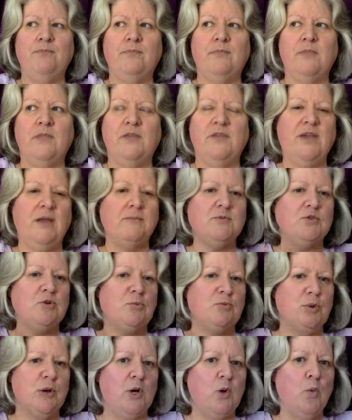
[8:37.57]
you've come to a
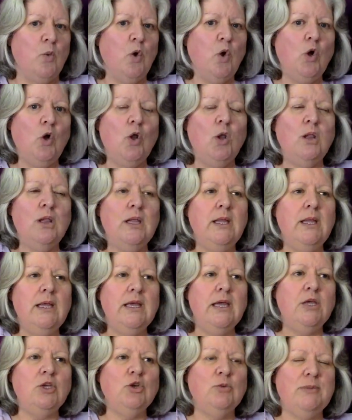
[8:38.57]
brick wall
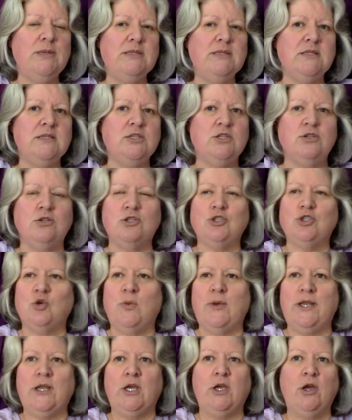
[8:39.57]
in your business, you're not sure
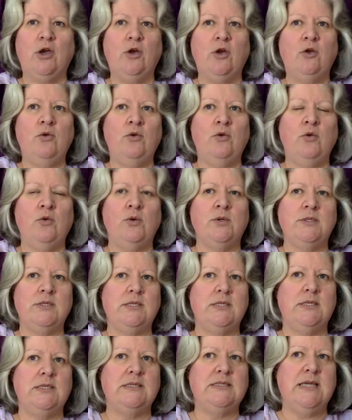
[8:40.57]
where to go, you're
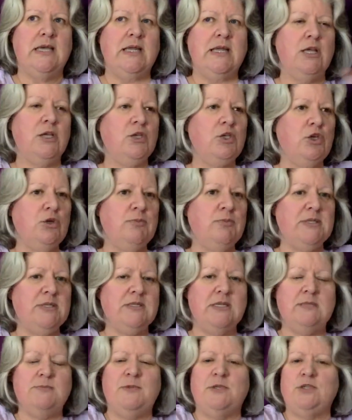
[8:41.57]
starting a new
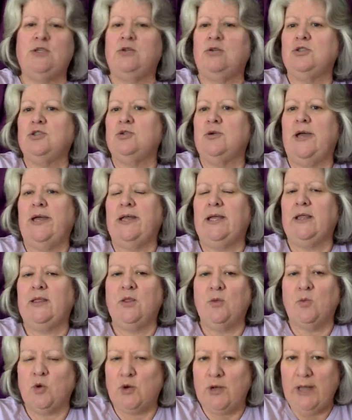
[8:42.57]
business, but you're not sure how to get
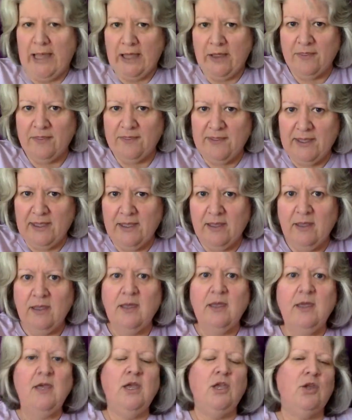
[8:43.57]
the word out there,
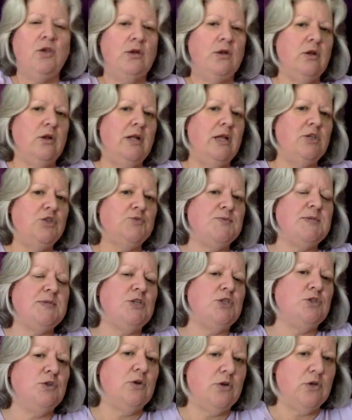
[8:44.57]
you're not 100%
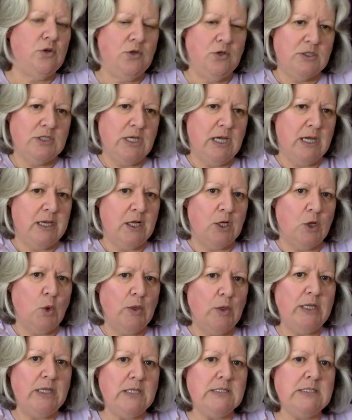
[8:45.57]
sure on who your target
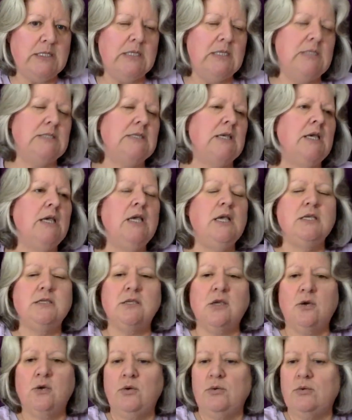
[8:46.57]
audience is.
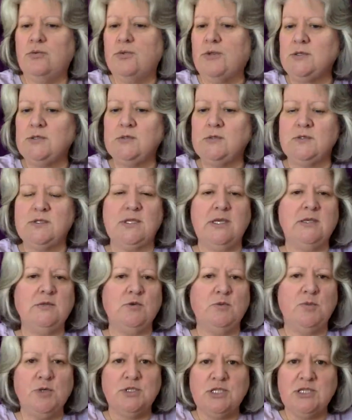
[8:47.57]
So those sorts of things
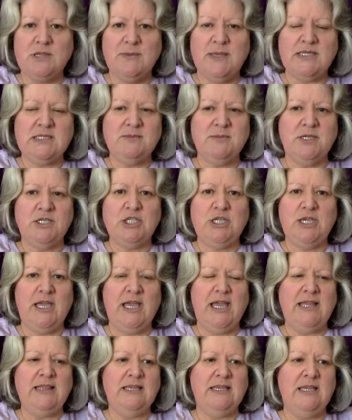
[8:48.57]
we'll put to the mastermind chair,
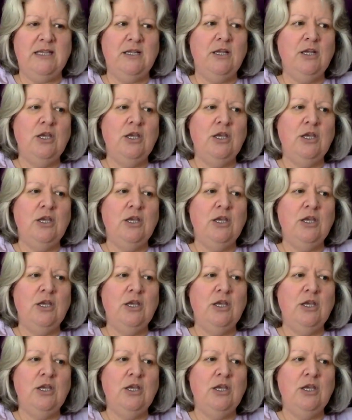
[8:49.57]
and then